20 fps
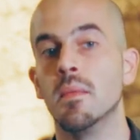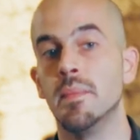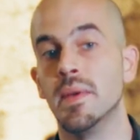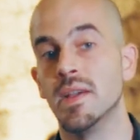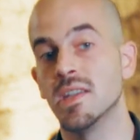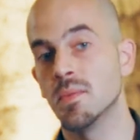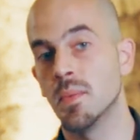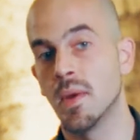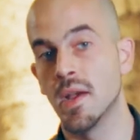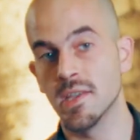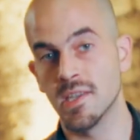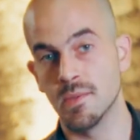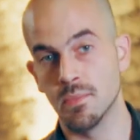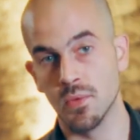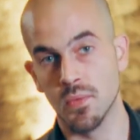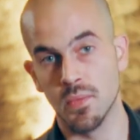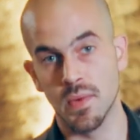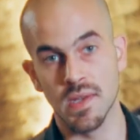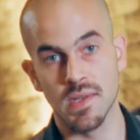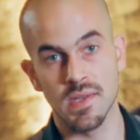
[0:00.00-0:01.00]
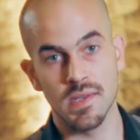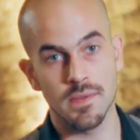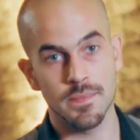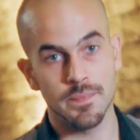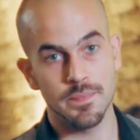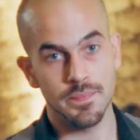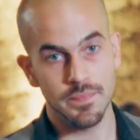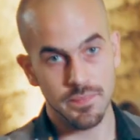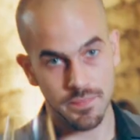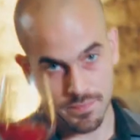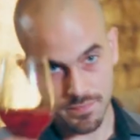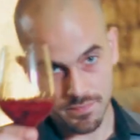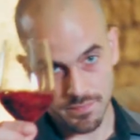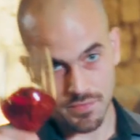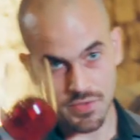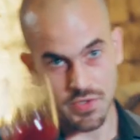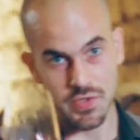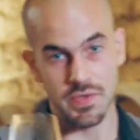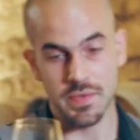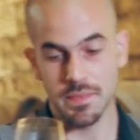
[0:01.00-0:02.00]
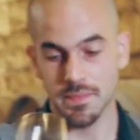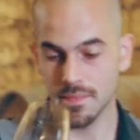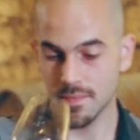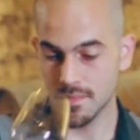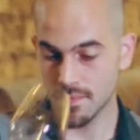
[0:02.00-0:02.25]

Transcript: best possible ways. Cheers.